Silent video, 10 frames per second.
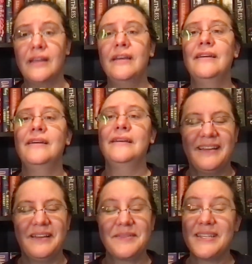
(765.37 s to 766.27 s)

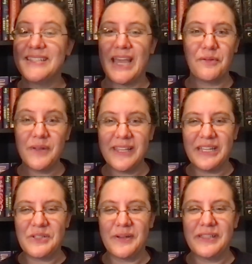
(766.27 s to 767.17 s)
I was going to say I really
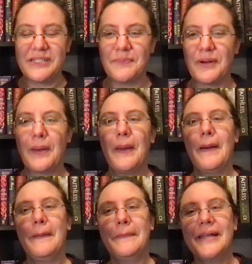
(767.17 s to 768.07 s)
enjoyed this book,
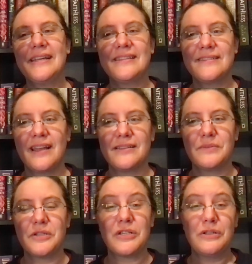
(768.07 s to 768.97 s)
but it's not so
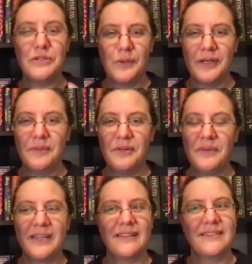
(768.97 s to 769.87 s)
much enjoyable
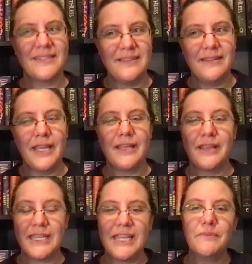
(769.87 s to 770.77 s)
because it,
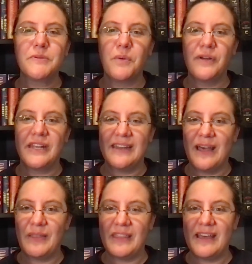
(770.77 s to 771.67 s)
it keeps pointing
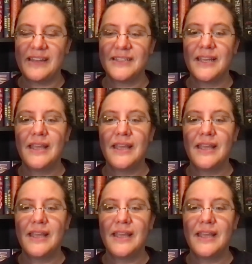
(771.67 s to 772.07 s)
out that